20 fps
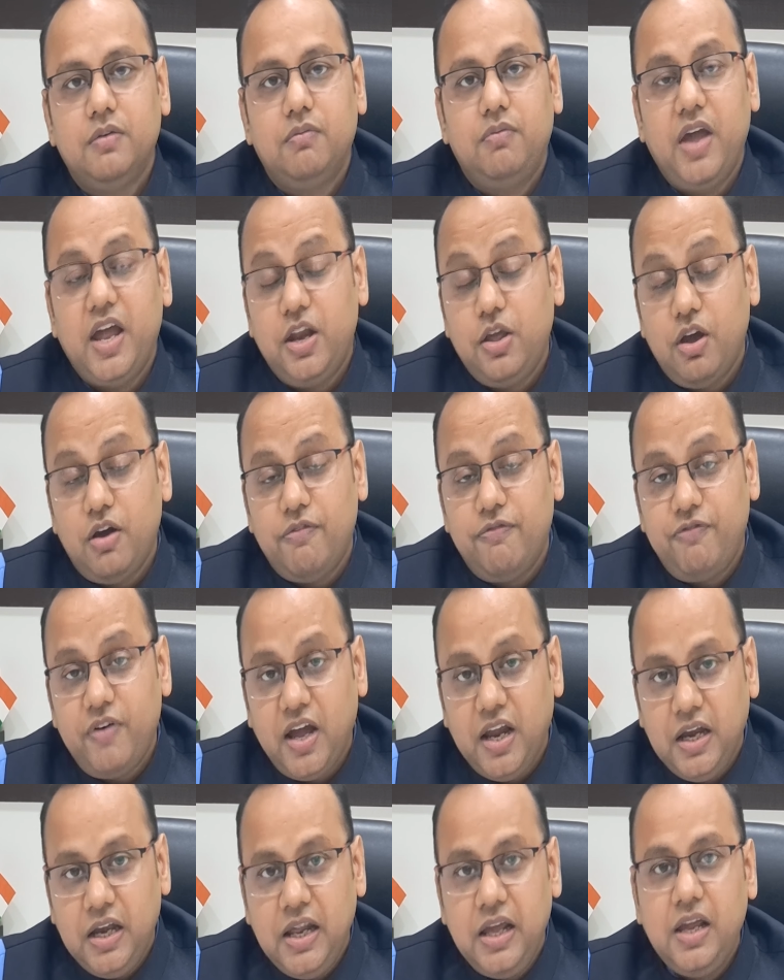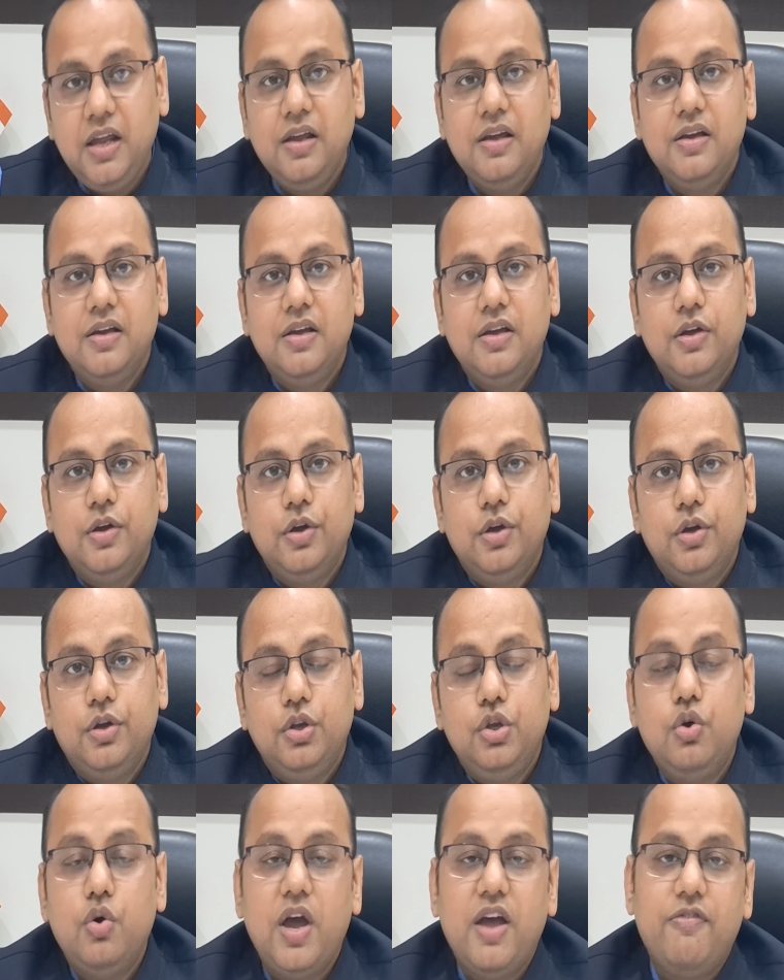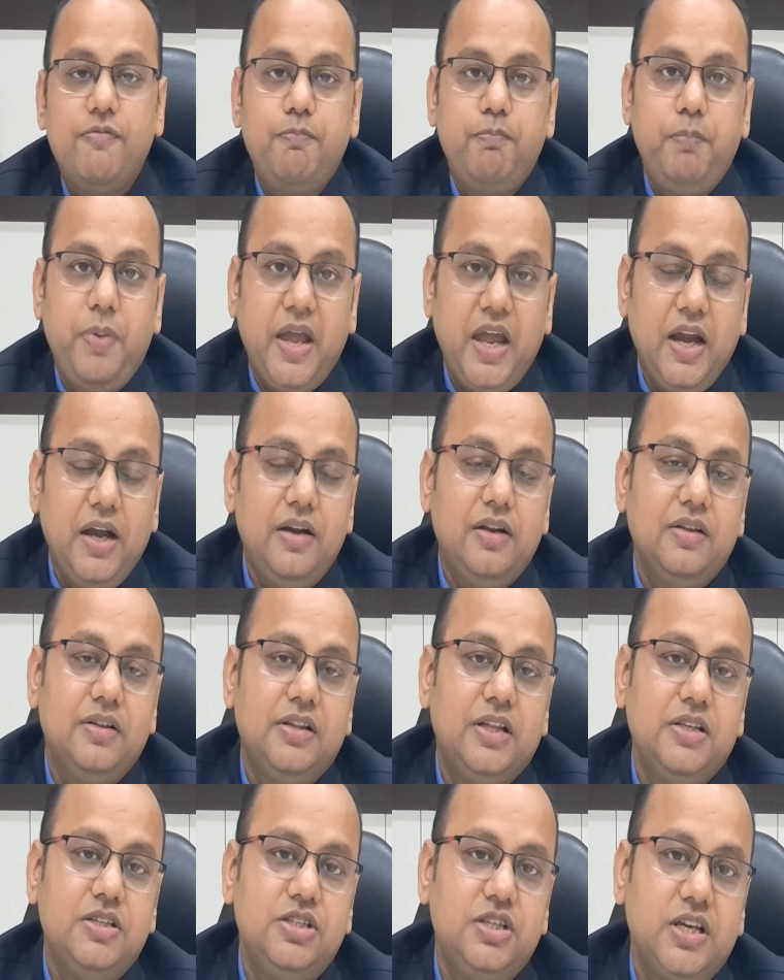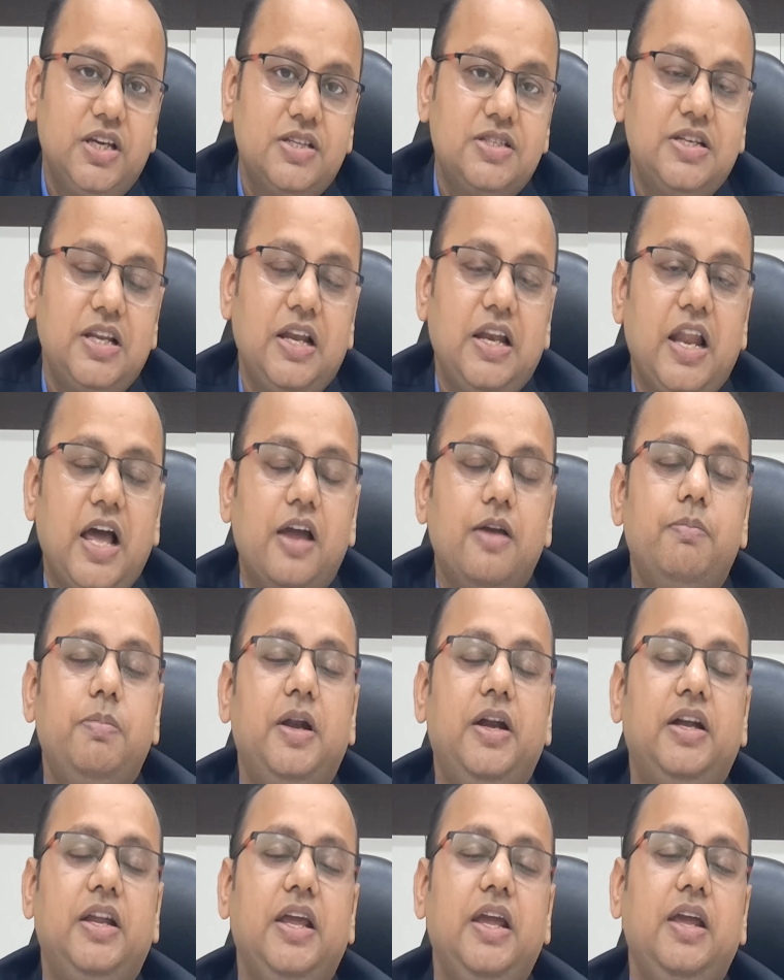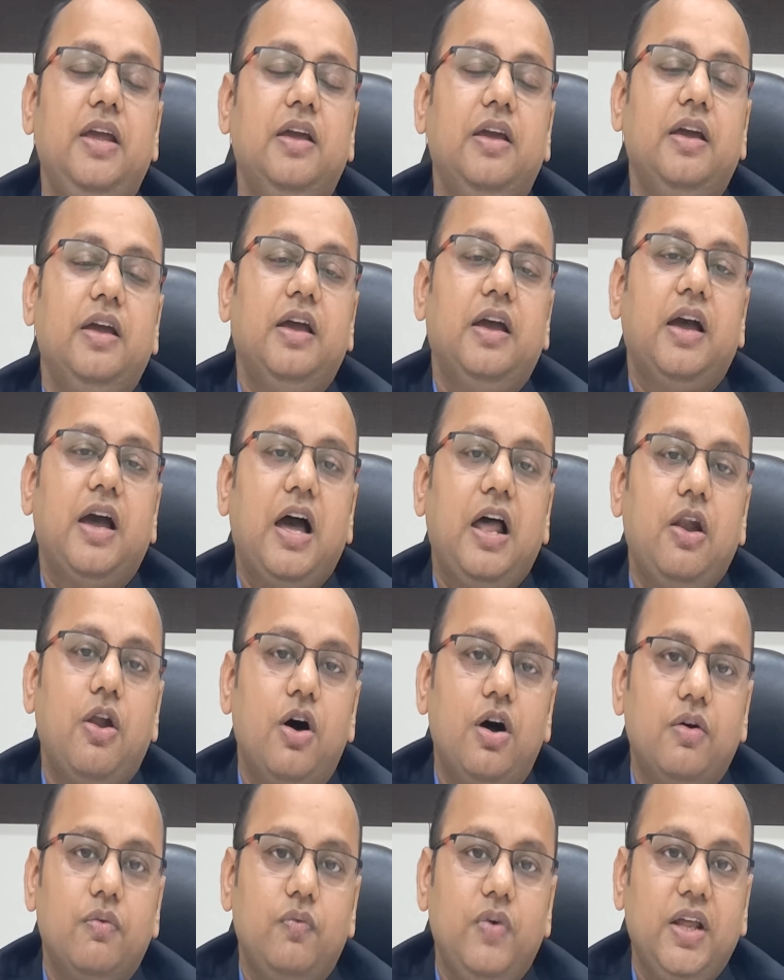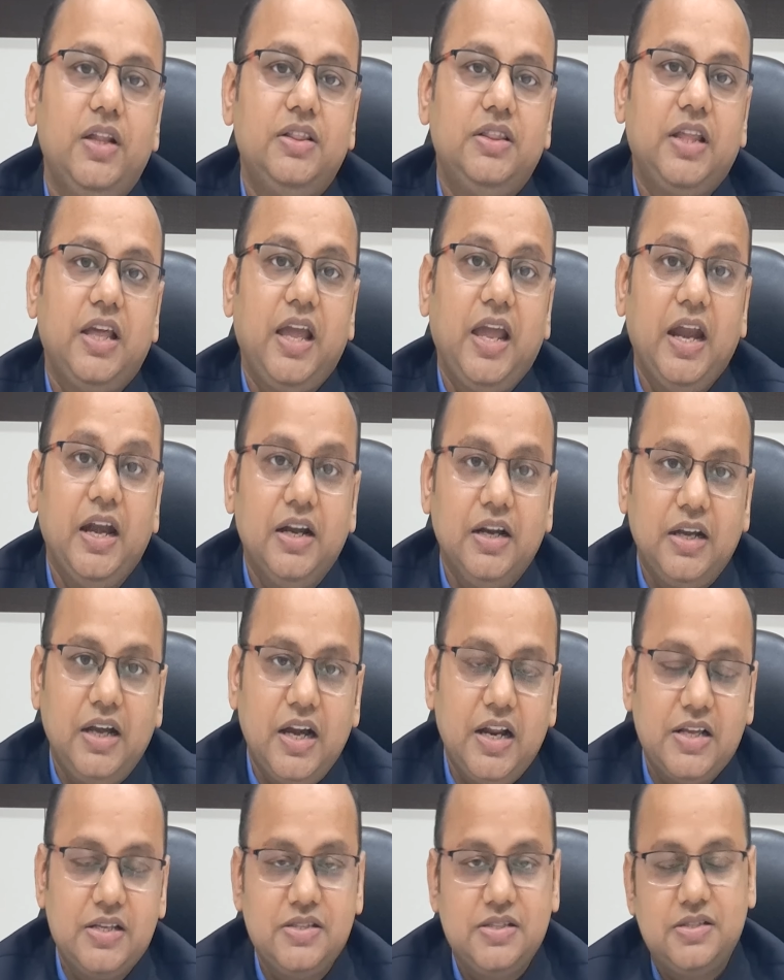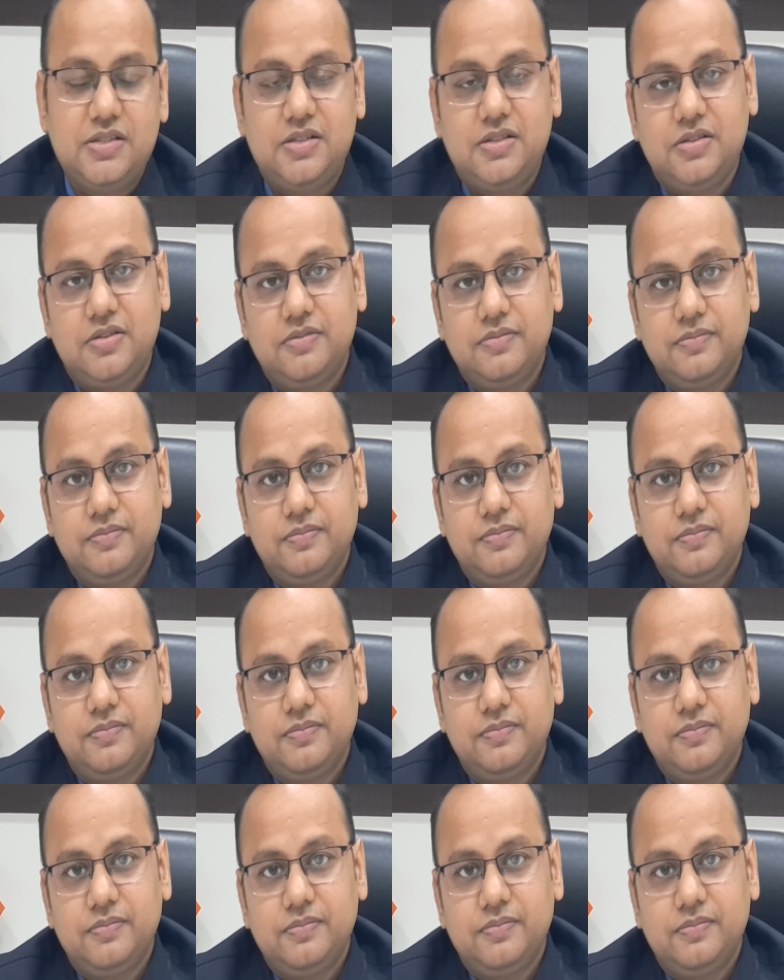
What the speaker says: where you are filing, you have paid the GST liability along with interest.